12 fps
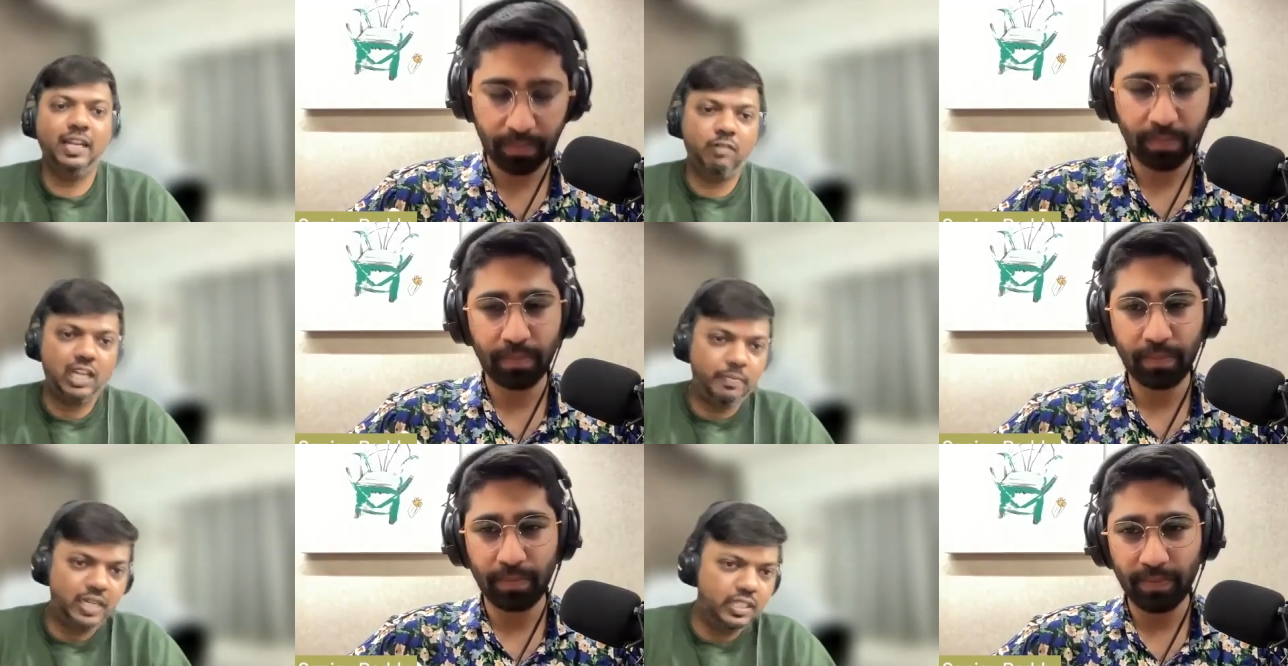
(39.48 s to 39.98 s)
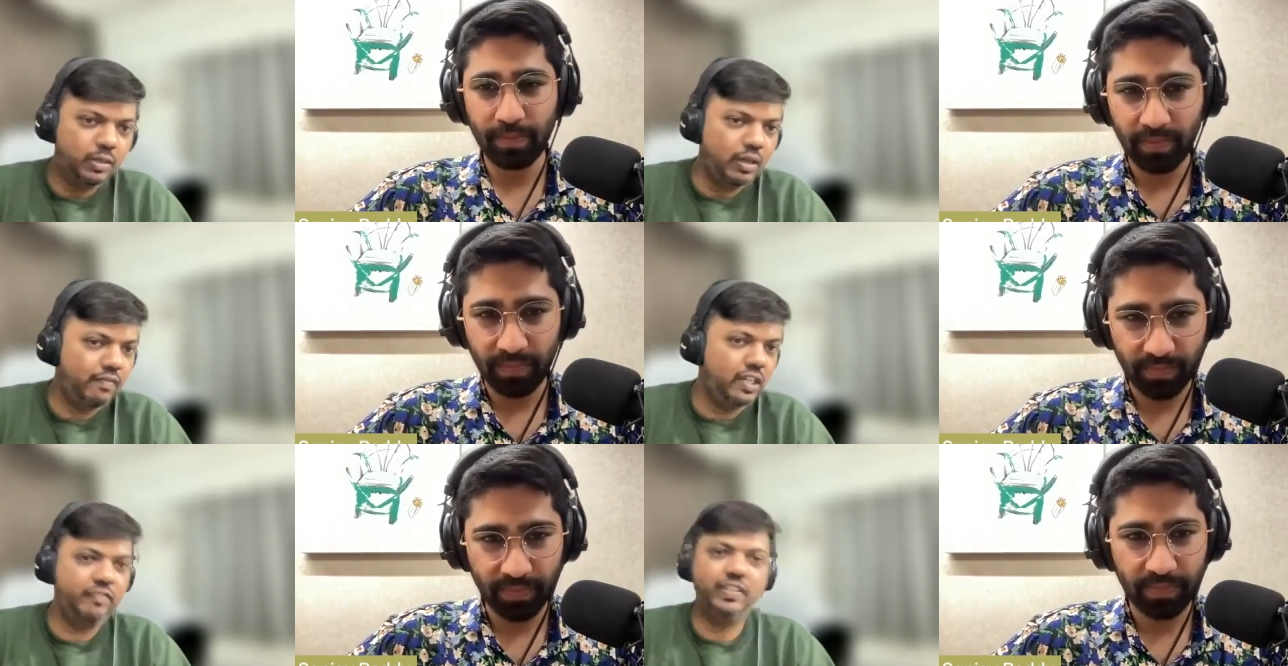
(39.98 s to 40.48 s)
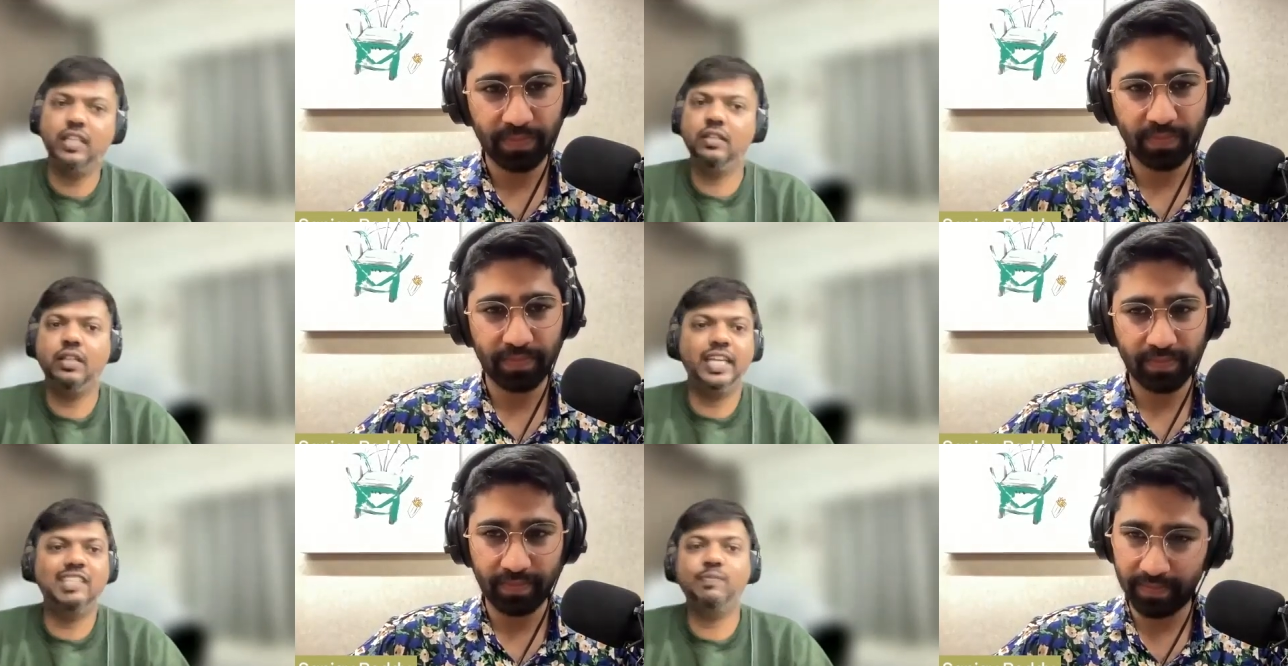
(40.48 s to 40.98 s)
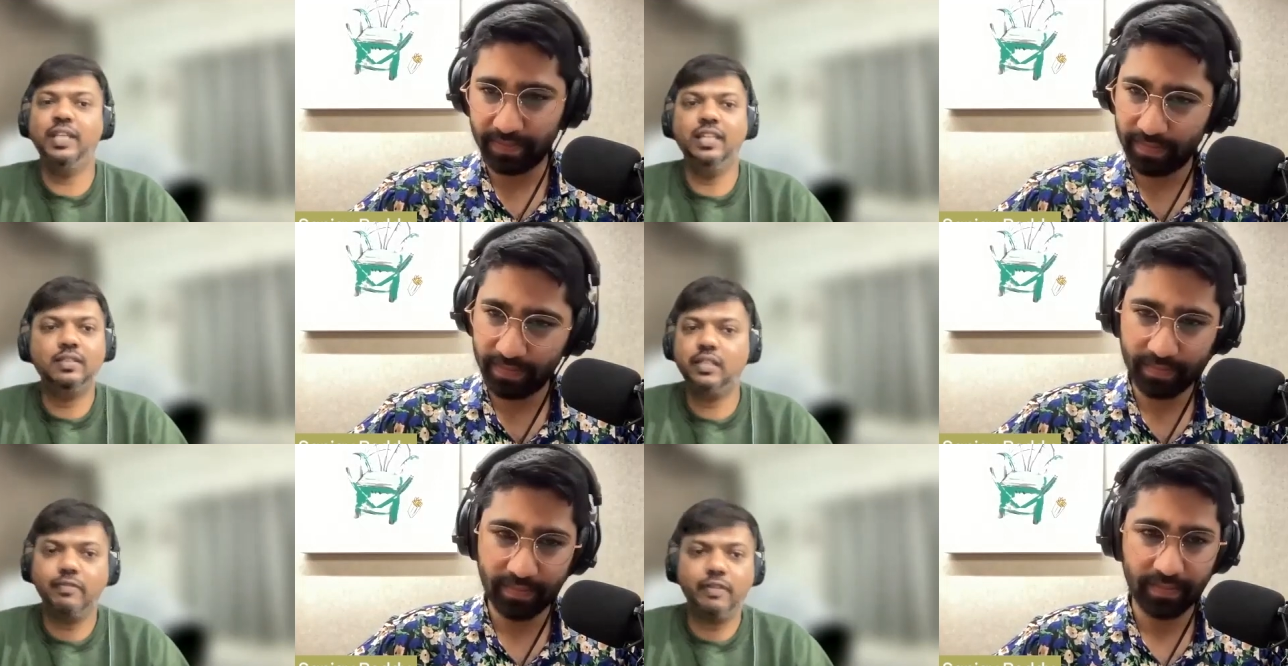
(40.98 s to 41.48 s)
Speaker 1: environment you have lived in the
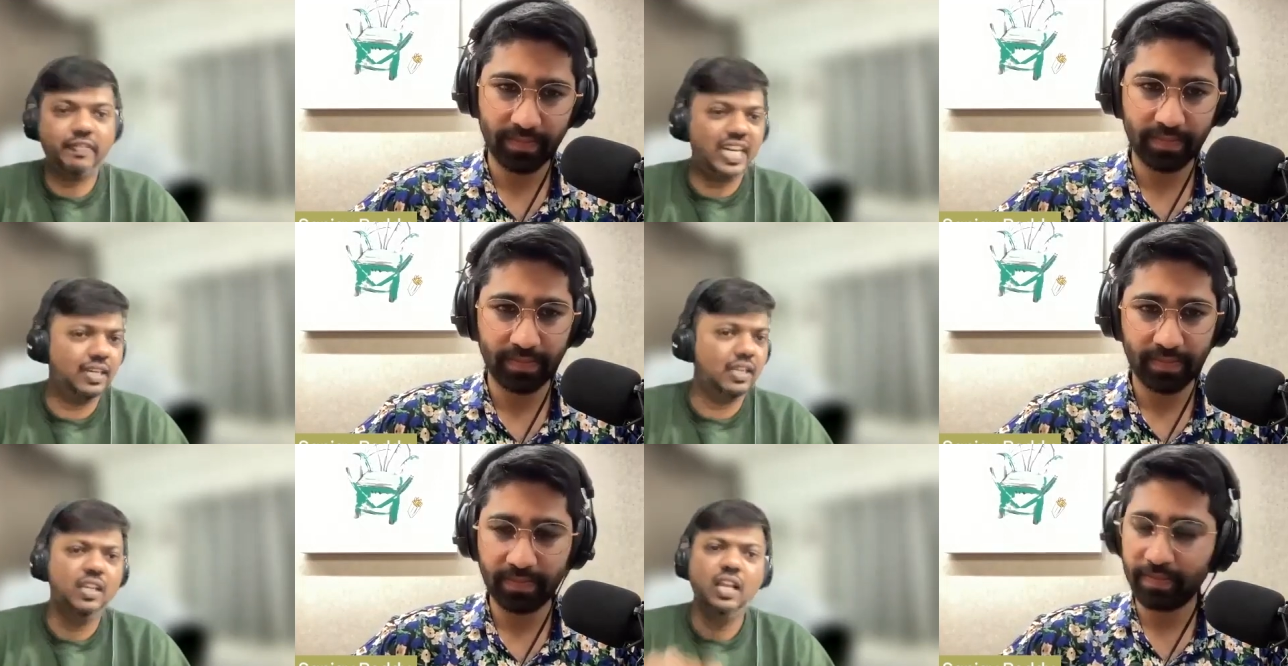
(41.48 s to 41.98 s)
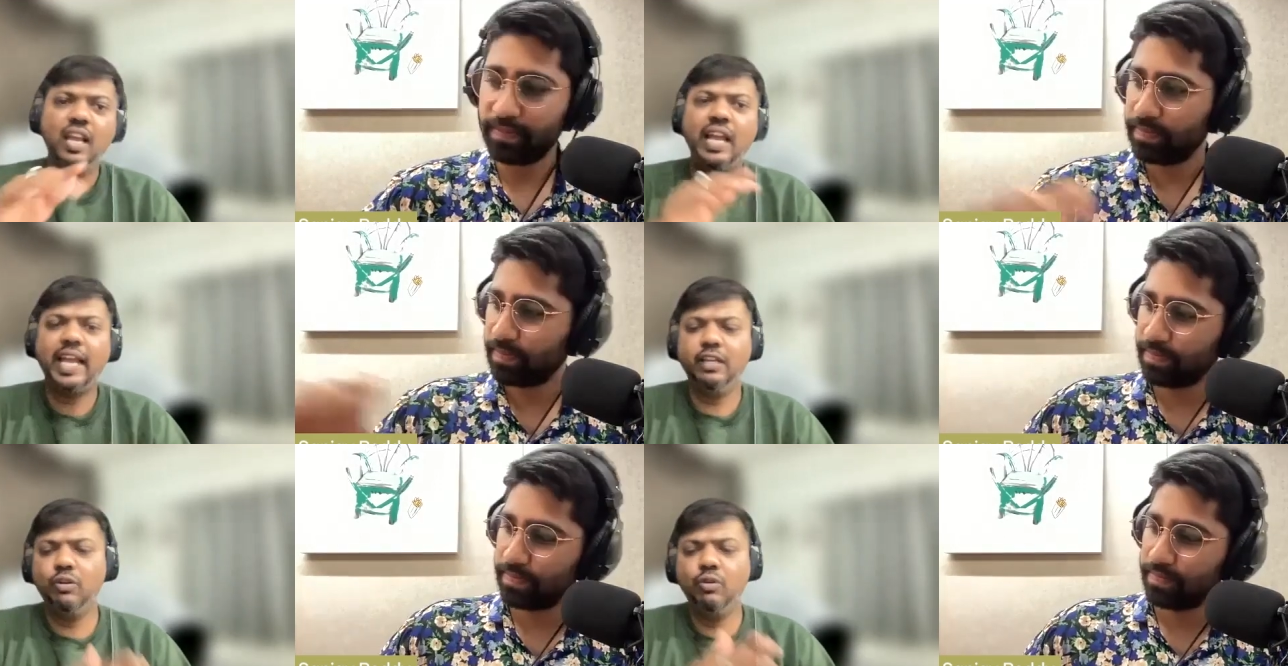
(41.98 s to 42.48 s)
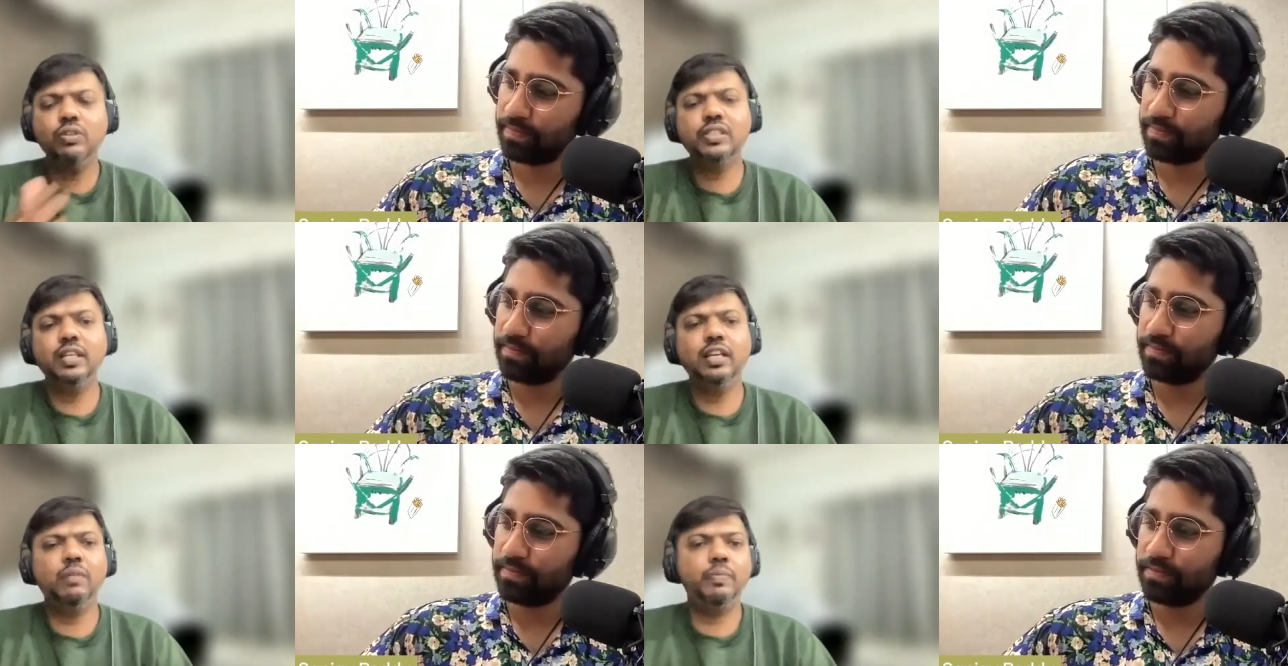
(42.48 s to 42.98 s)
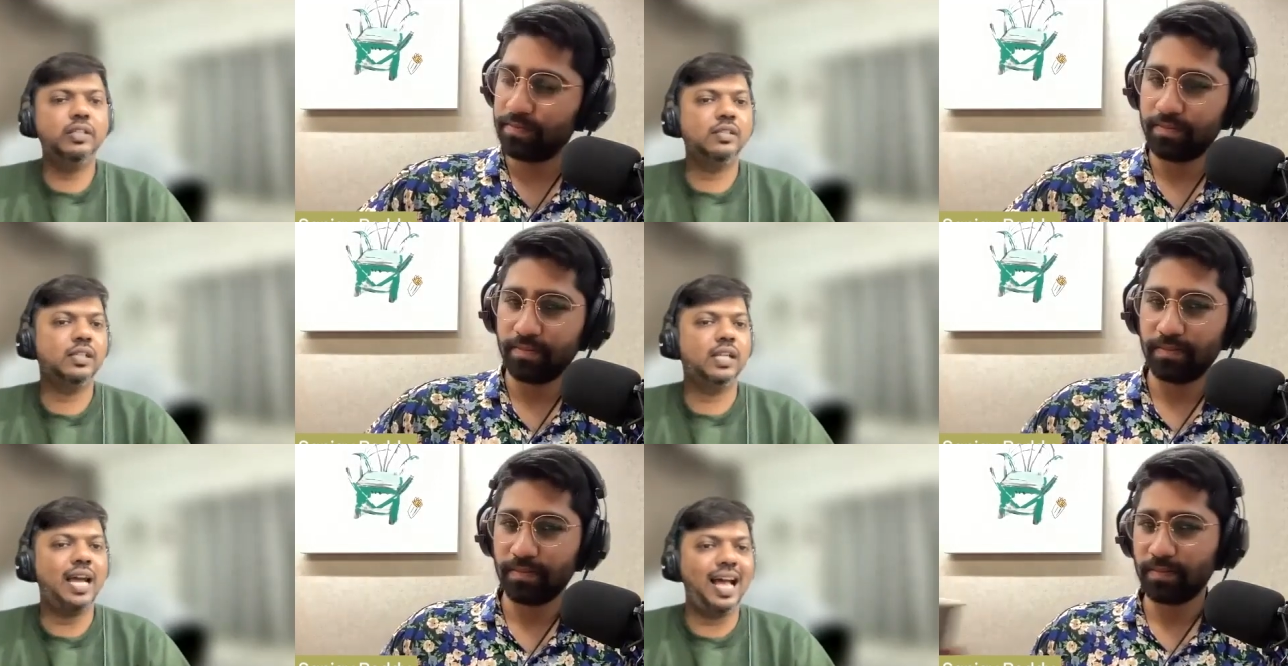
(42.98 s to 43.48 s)
experience mm. you have had and no single
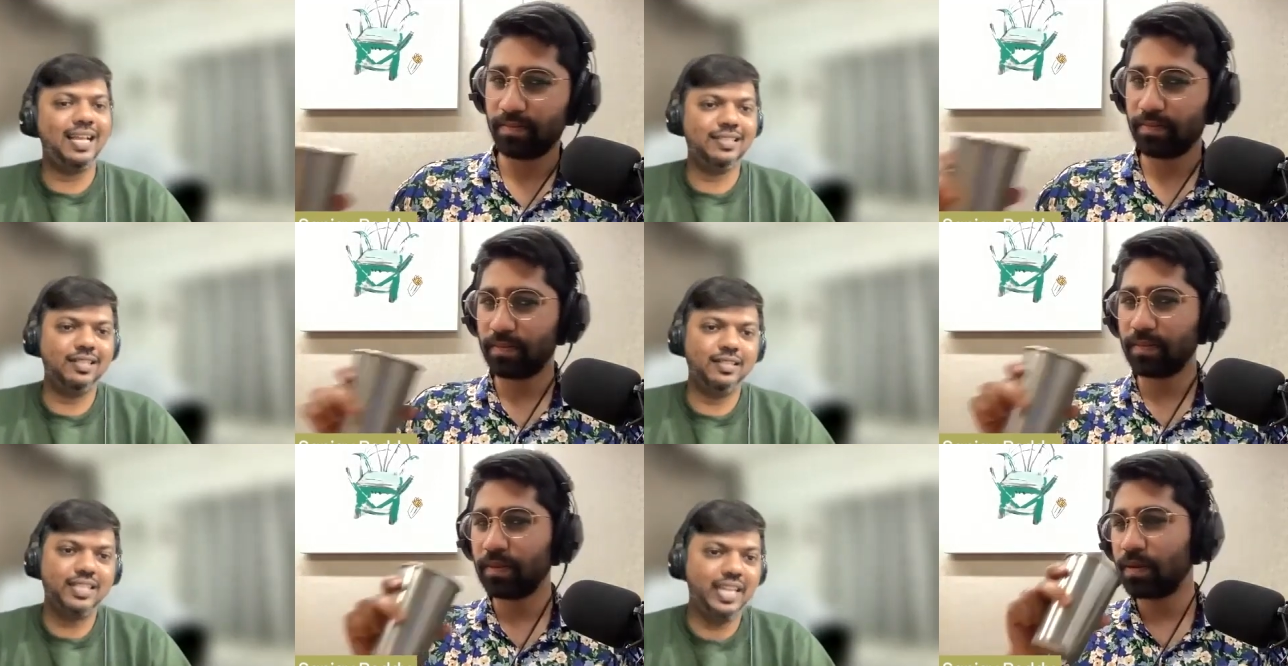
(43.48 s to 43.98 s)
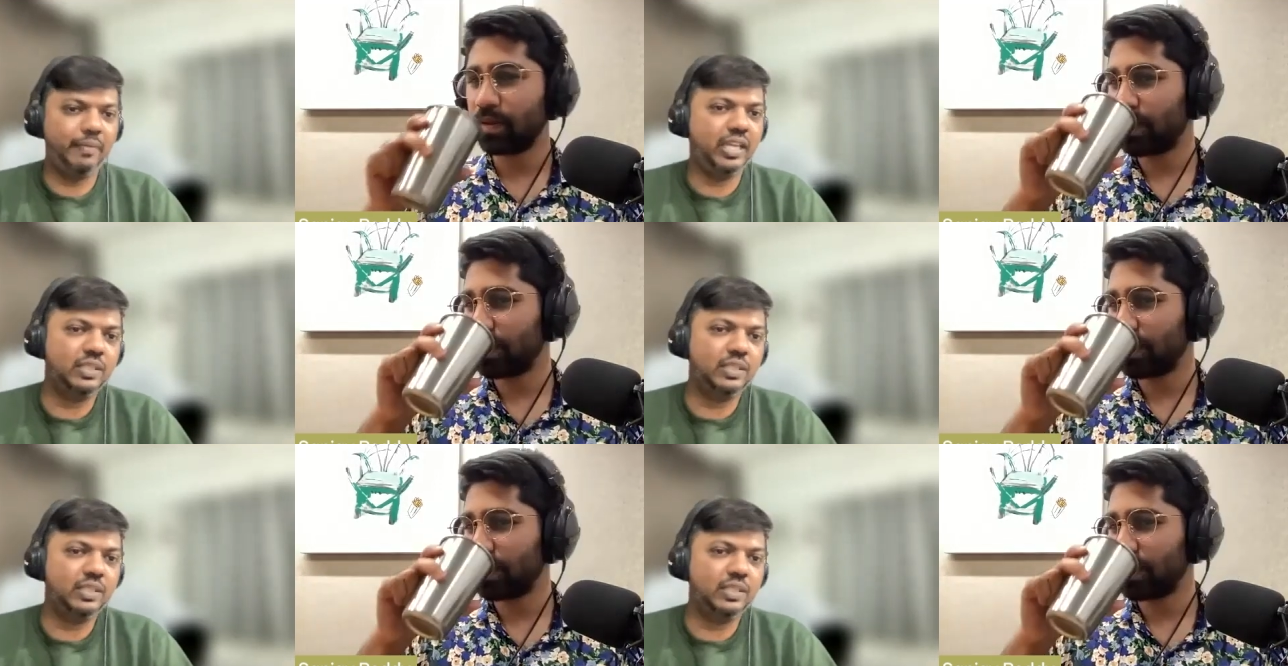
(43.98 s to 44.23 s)
person has the same mm.